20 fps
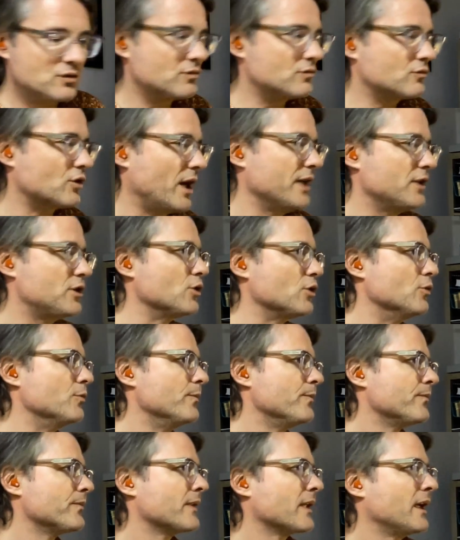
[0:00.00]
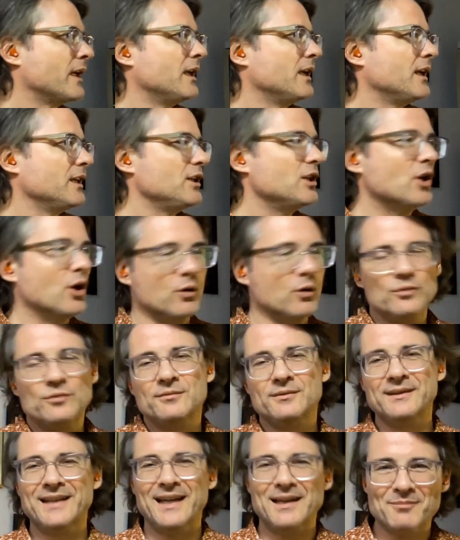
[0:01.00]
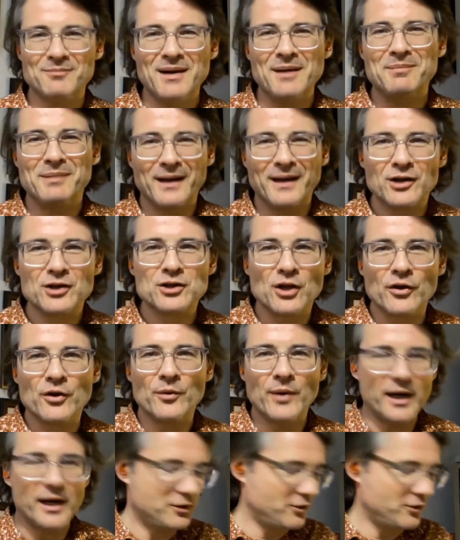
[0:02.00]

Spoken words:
try to, get my players on the right